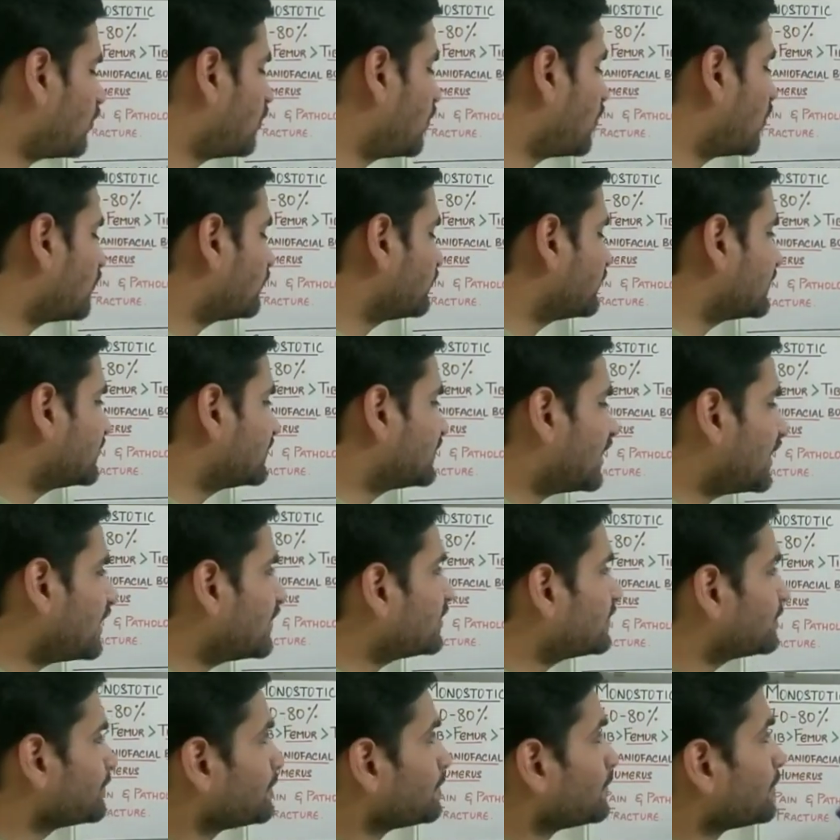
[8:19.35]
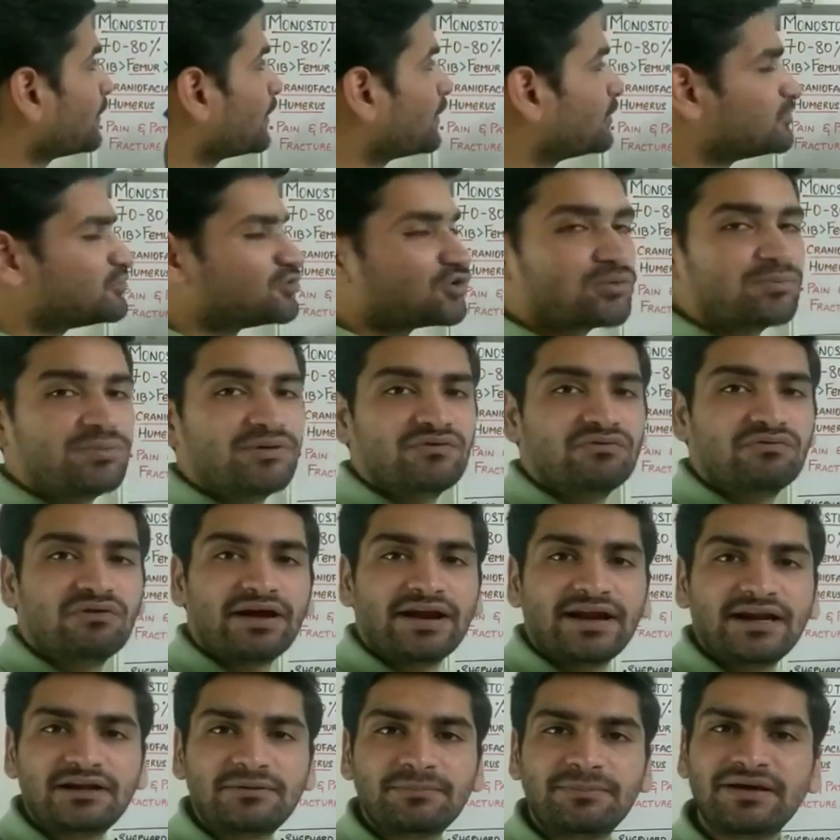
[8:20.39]
Along with that, jo bhi
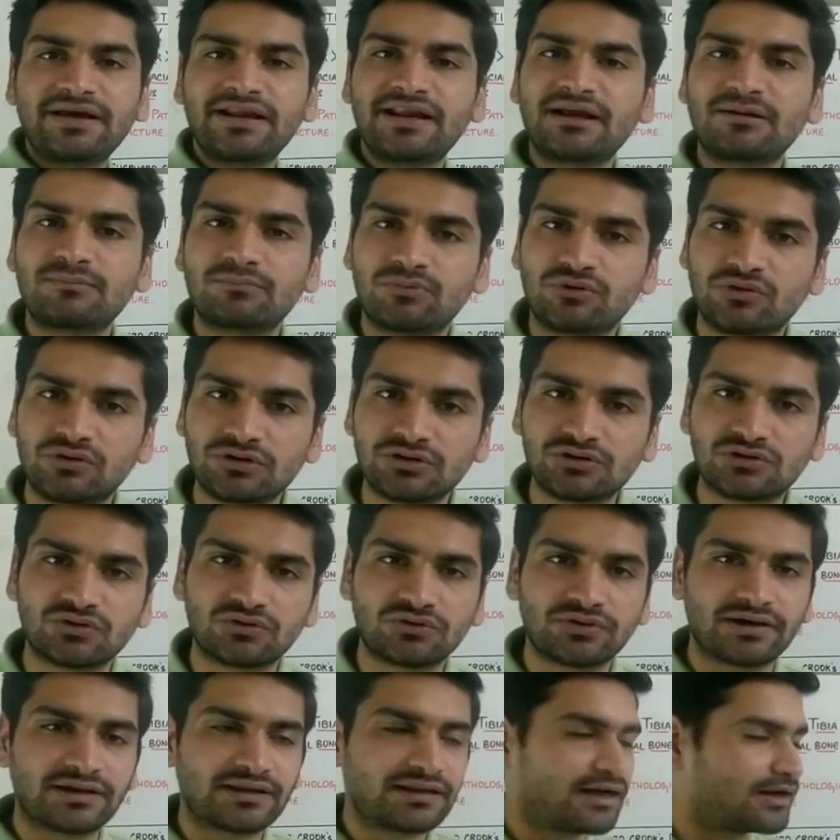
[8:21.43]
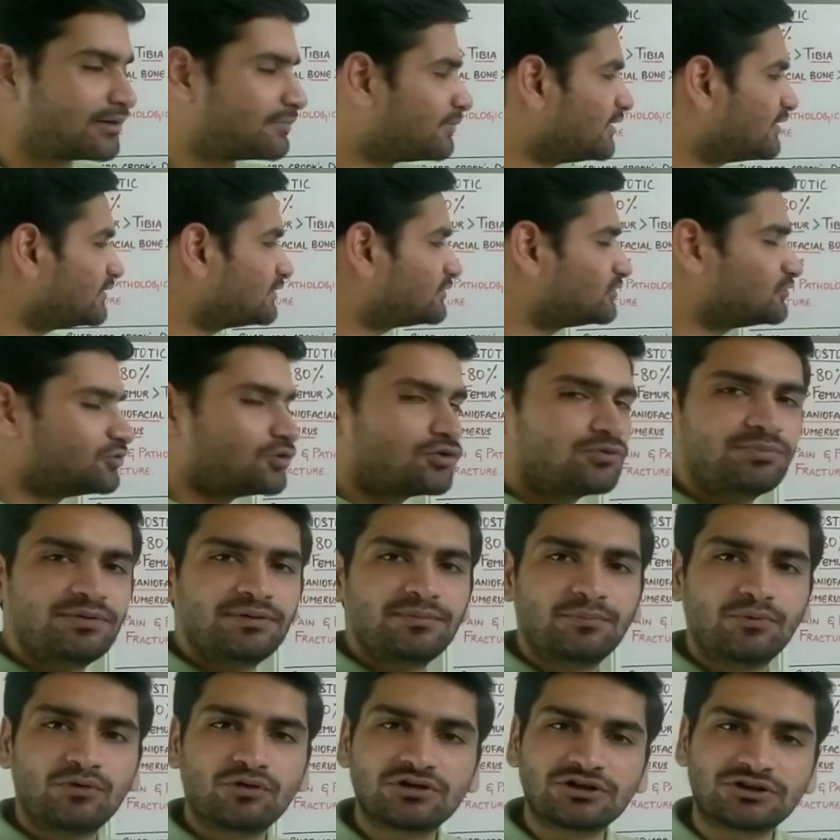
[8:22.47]
weight bearing bones honge, that means jo
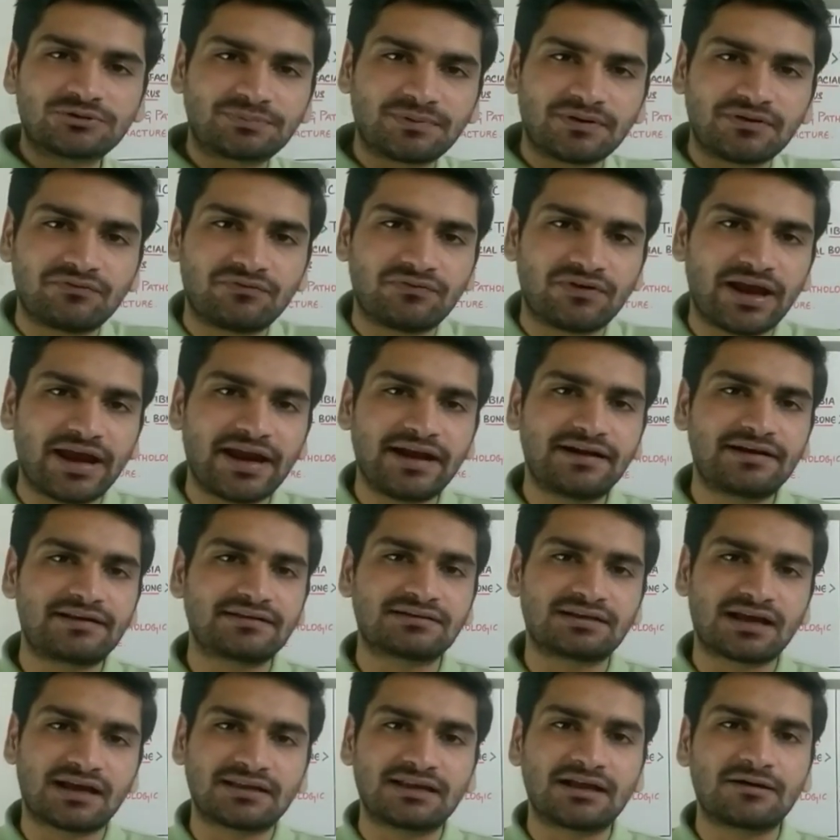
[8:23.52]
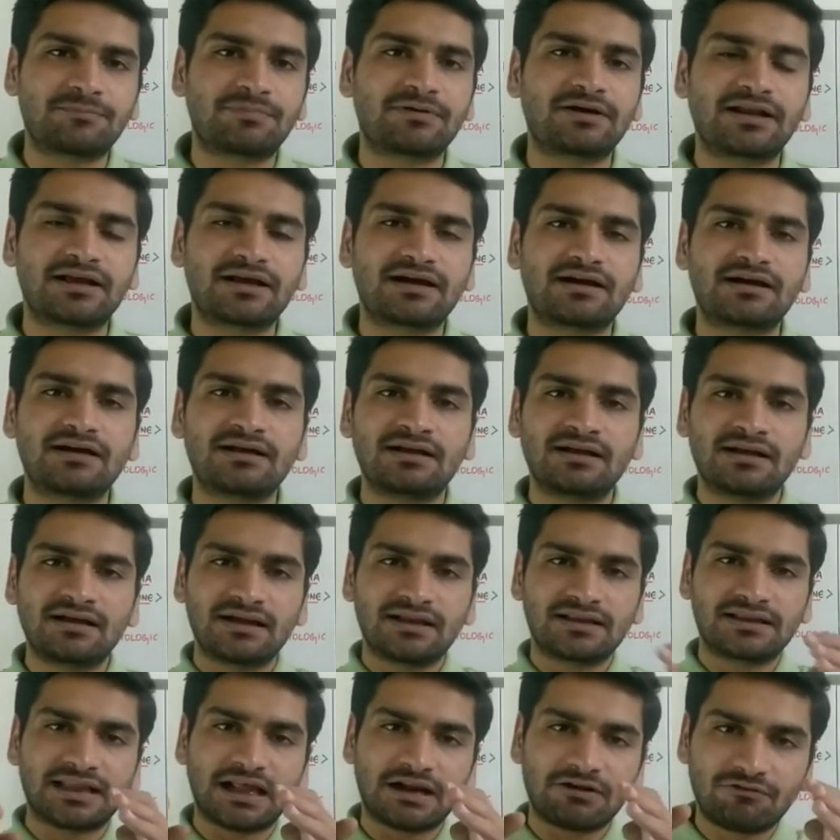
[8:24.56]
bhi bones pe weight zyada padega,
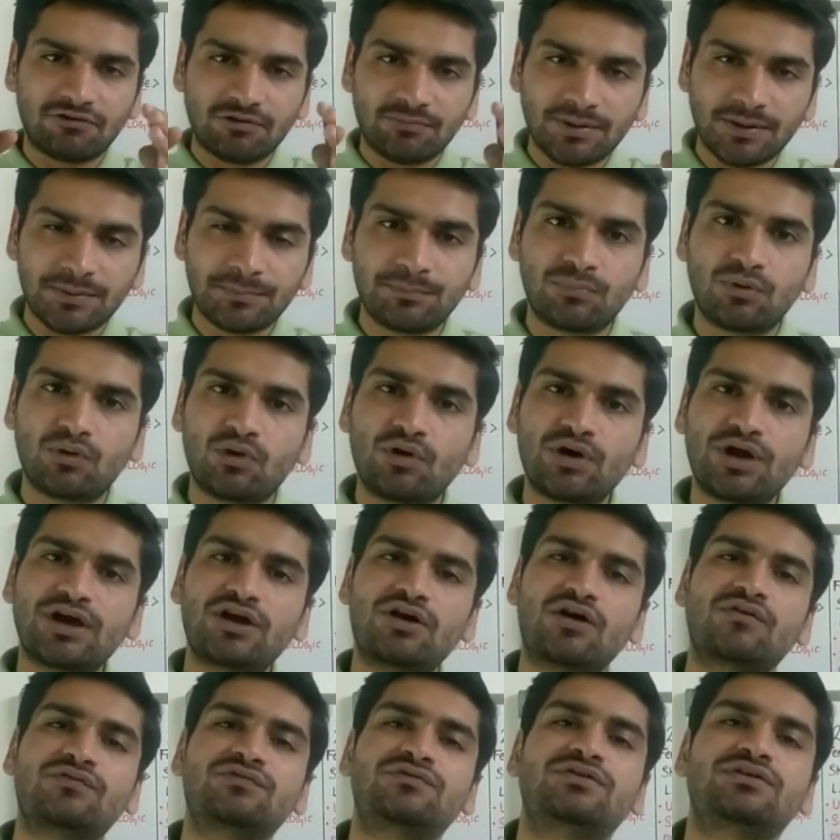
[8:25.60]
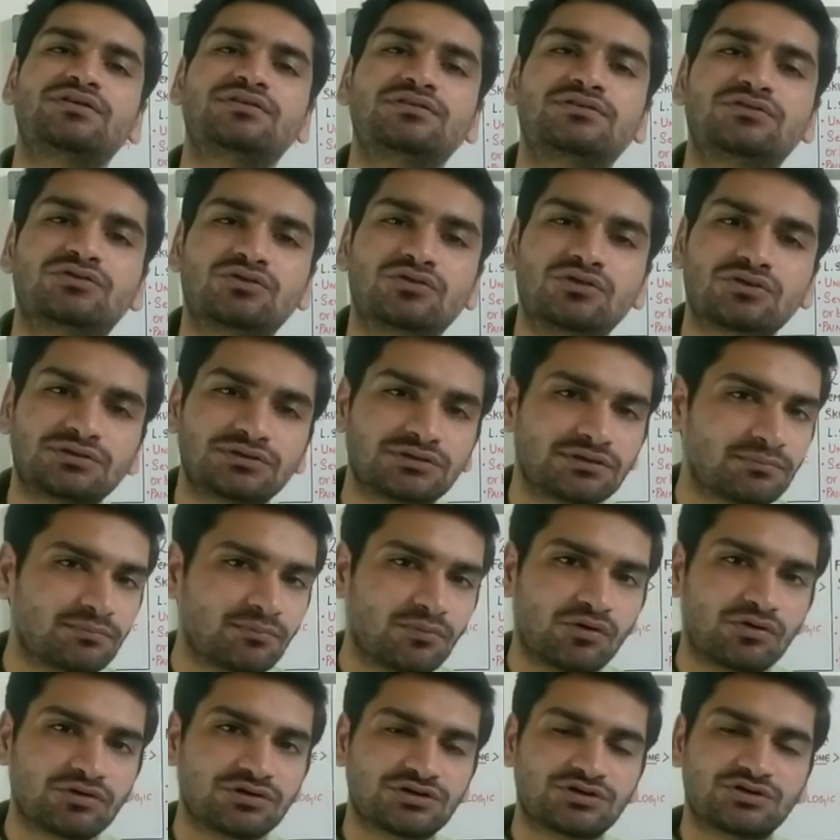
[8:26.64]
there will be bowing of those
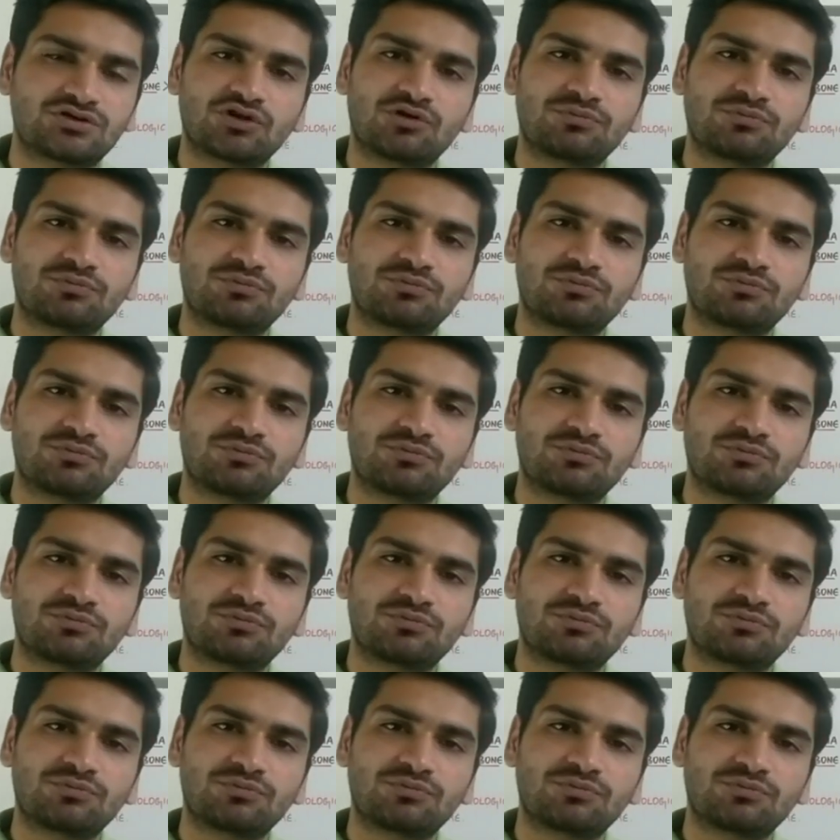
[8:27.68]
bones.